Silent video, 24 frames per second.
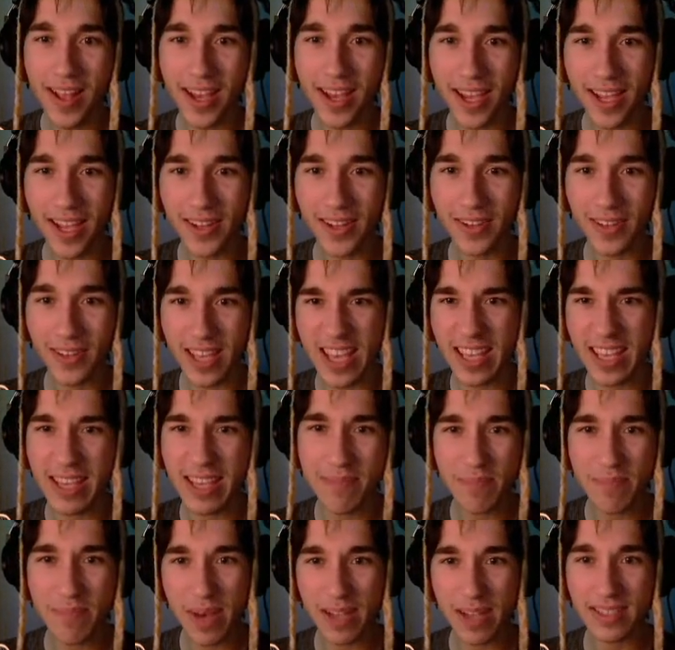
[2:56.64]
I hate all the icky
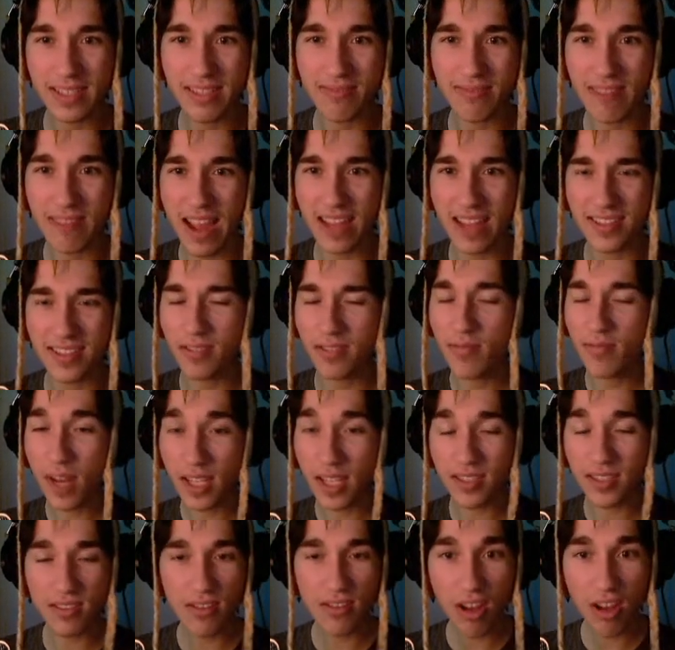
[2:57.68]
bugs and rats.
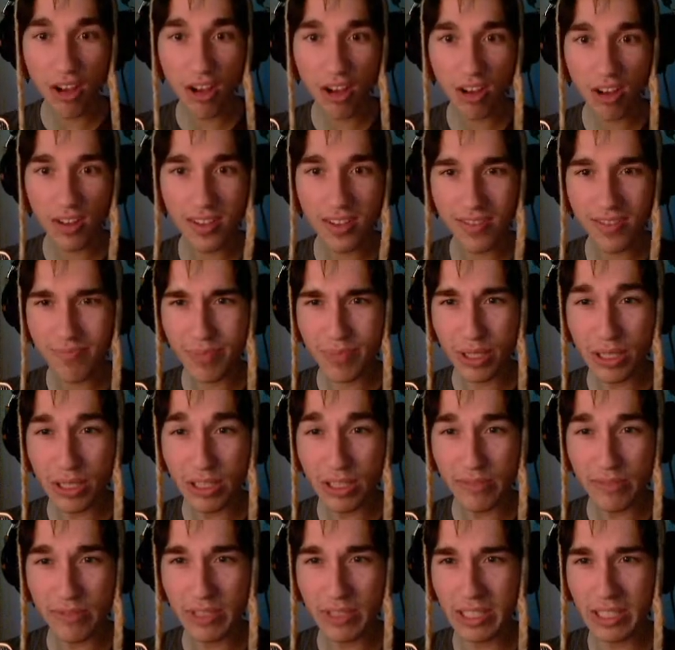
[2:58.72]
Rats? No, they're
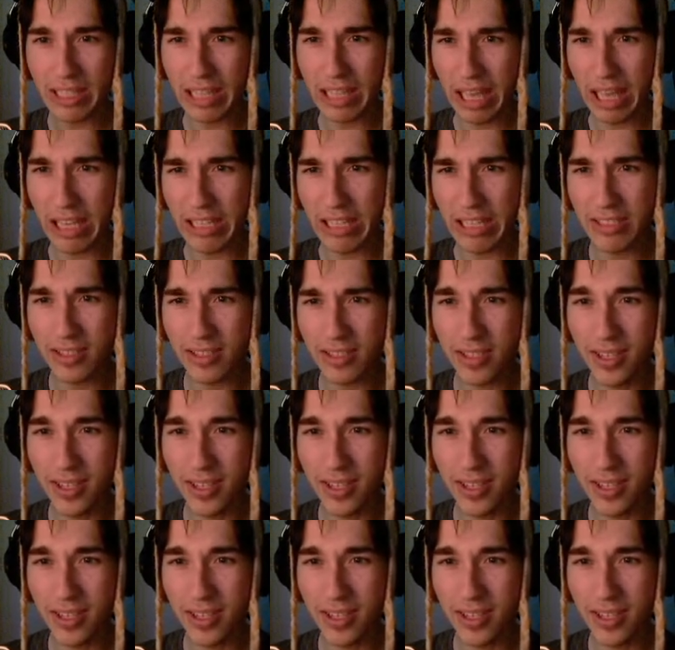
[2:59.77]
beautiful and nice.